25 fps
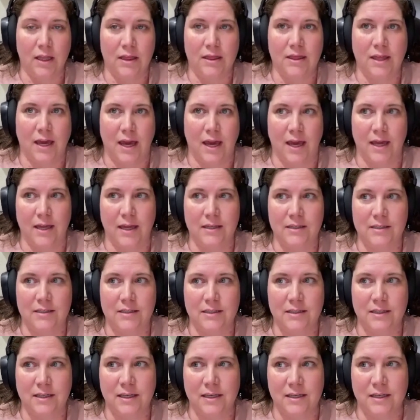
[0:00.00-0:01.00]
that
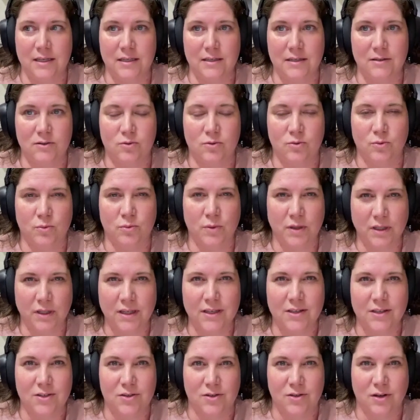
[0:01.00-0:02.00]
is
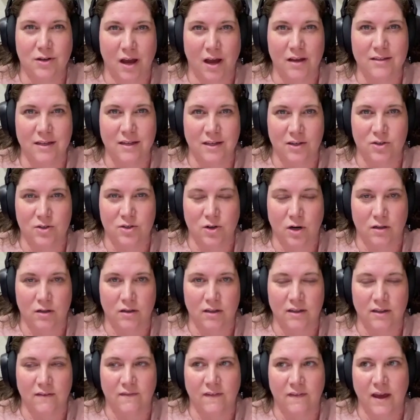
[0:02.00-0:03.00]
really causing a struggle
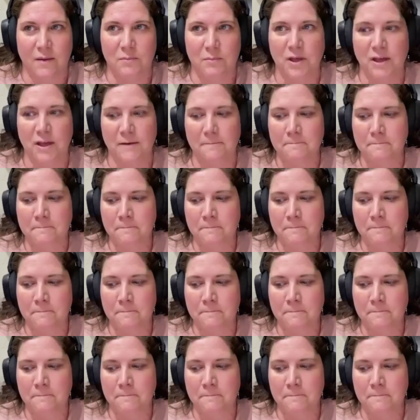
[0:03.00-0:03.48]
in the family.